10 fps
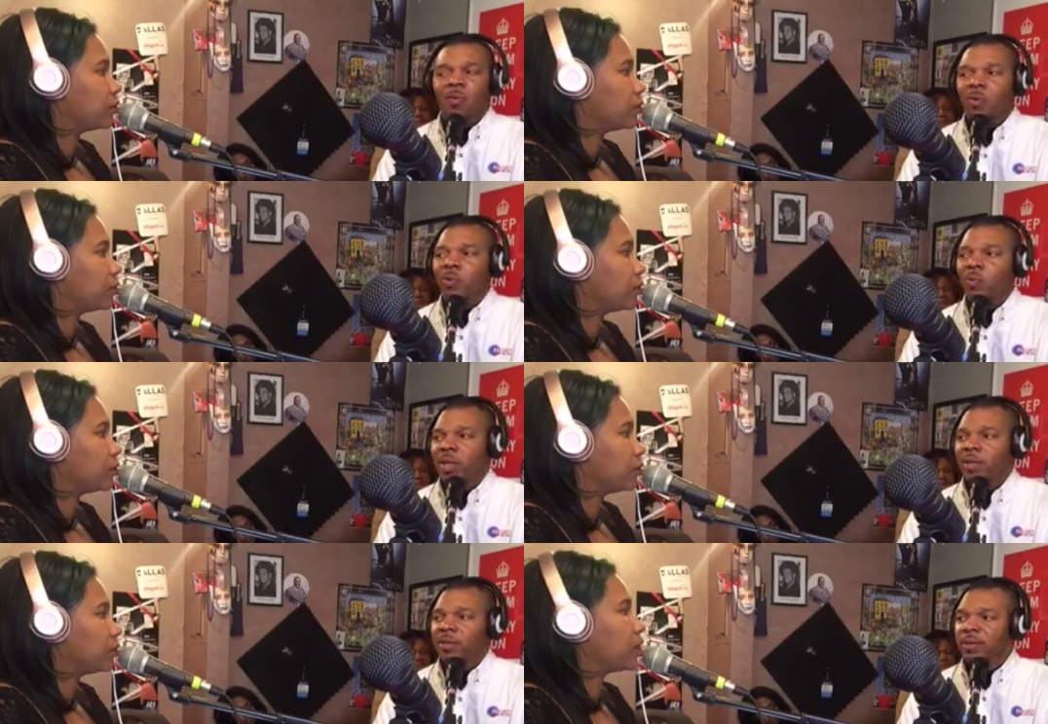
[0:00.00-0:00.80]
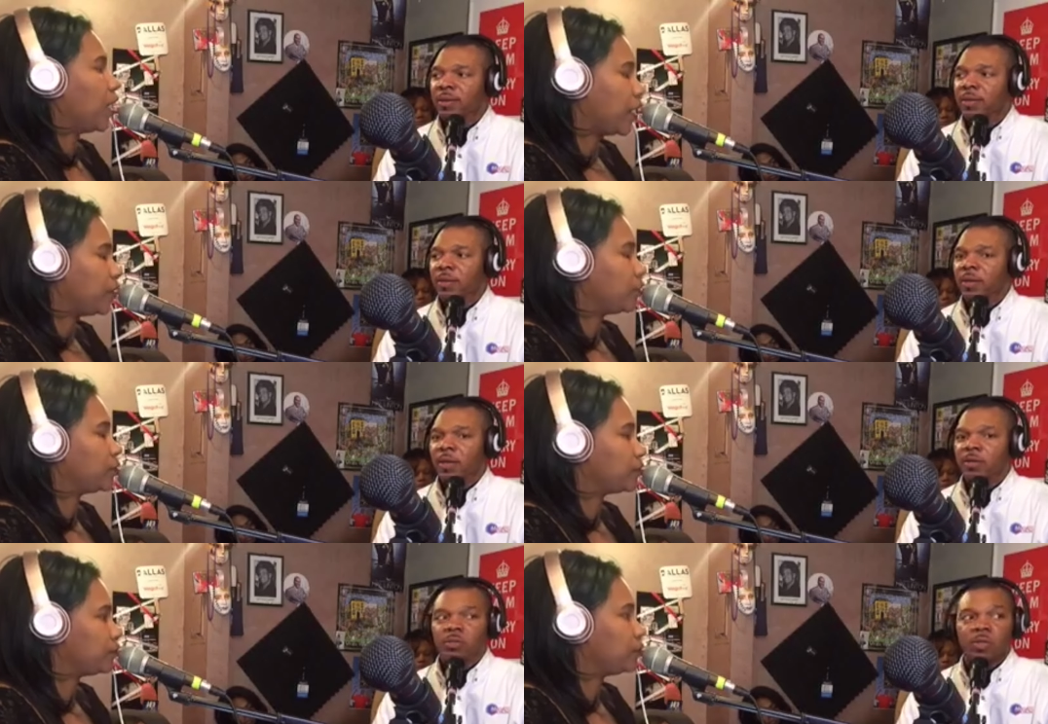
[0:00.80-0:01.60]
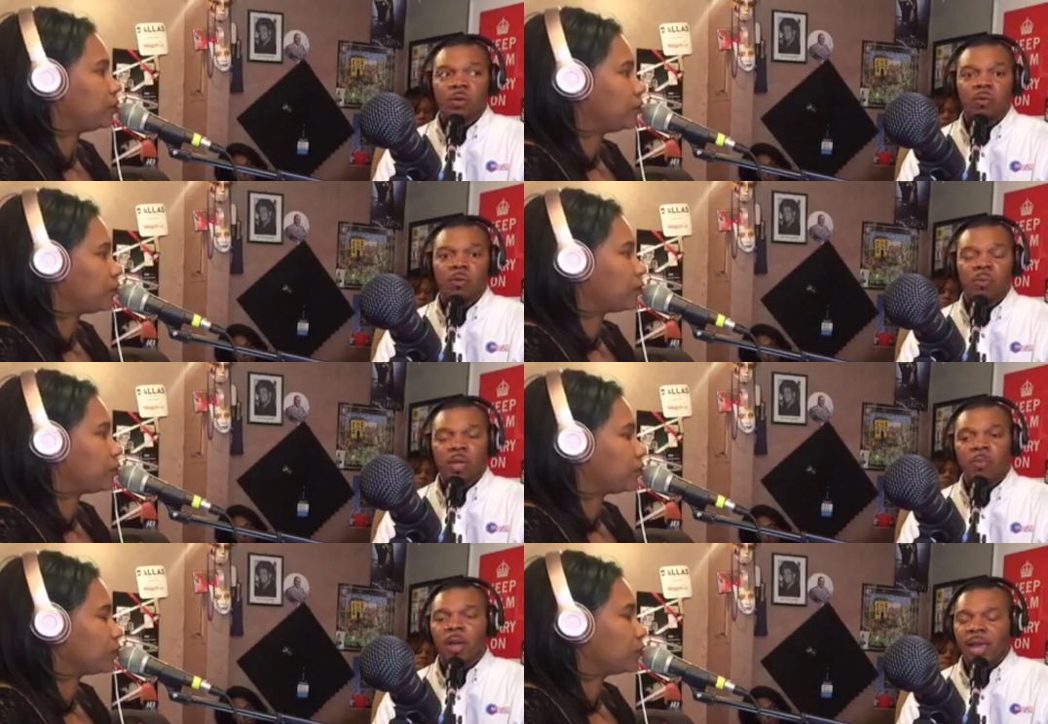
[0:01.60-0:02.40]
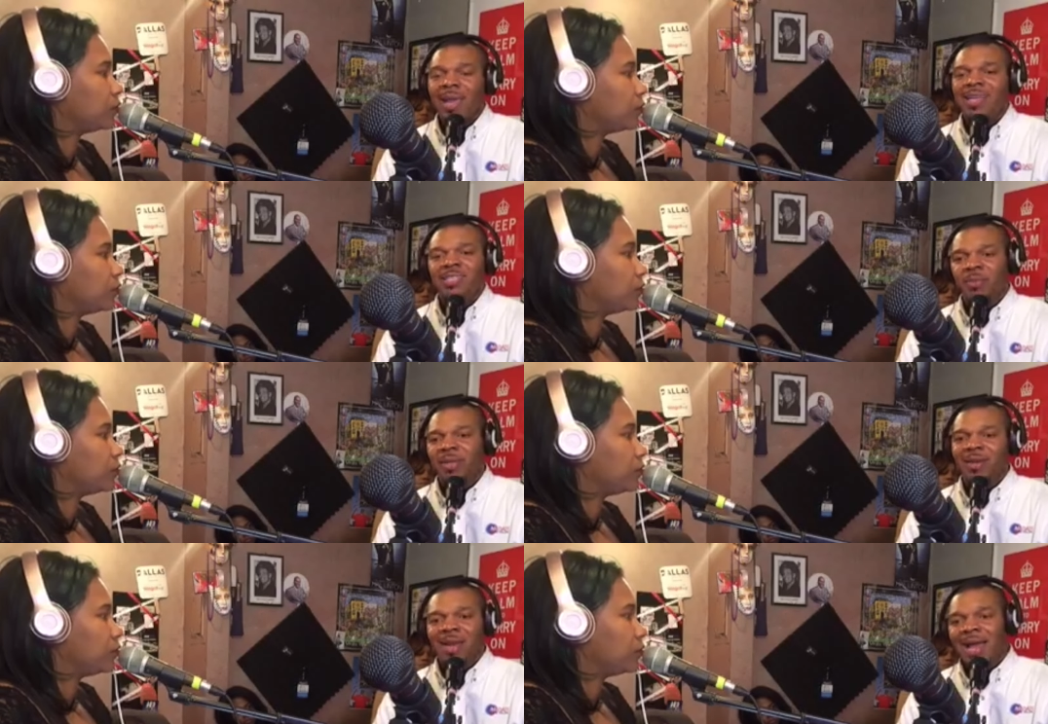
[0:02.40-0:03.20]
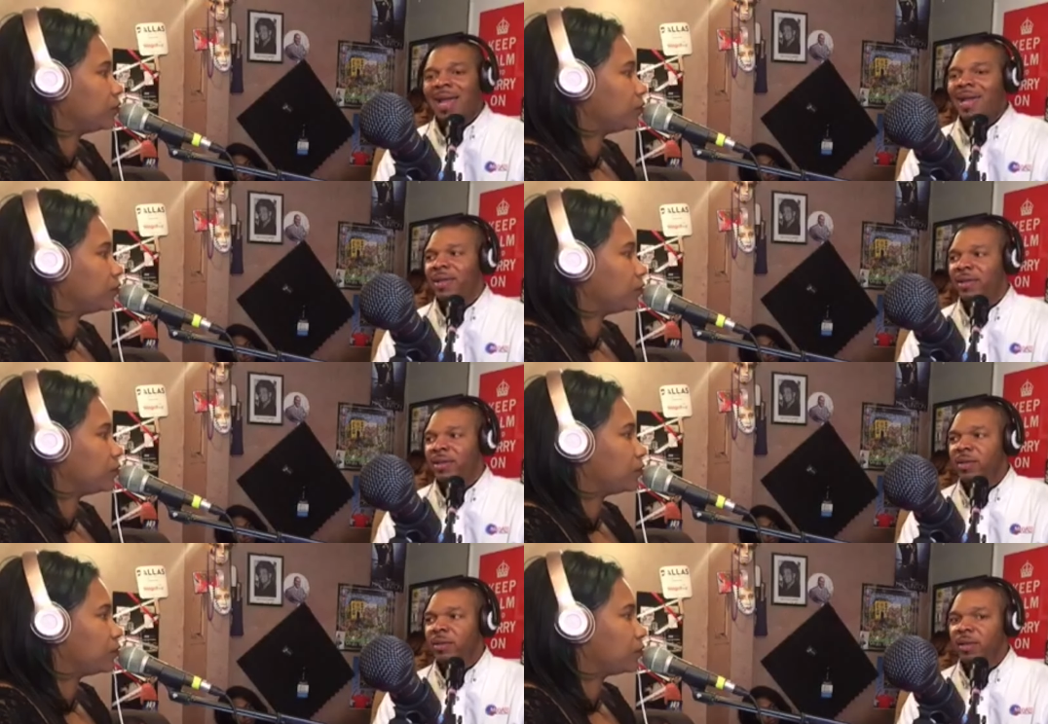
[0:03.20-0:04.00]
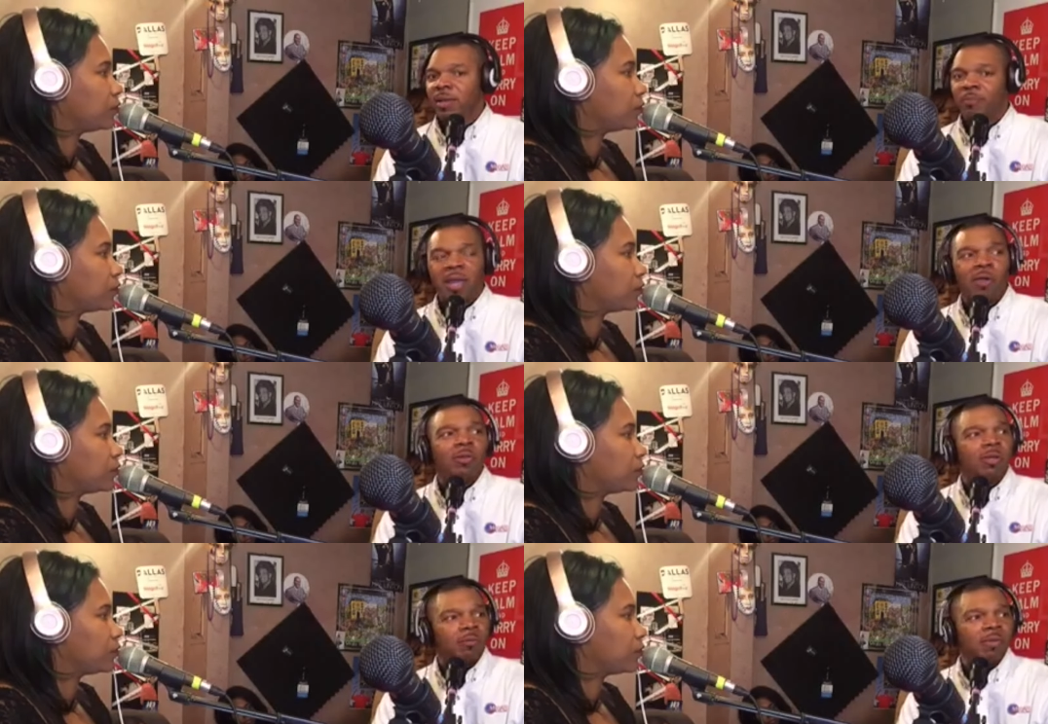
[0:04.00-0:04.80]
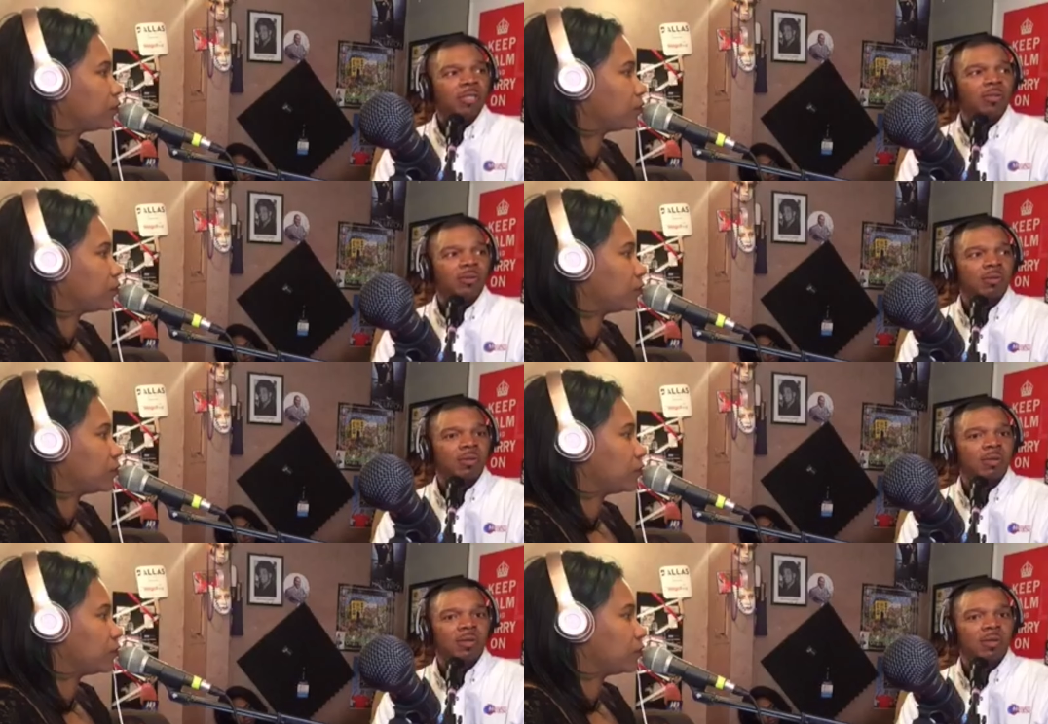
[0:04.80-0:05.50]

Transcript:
Speaker 1: I don't want to win it. Come on. So people asked me to lie and bury the commissioner.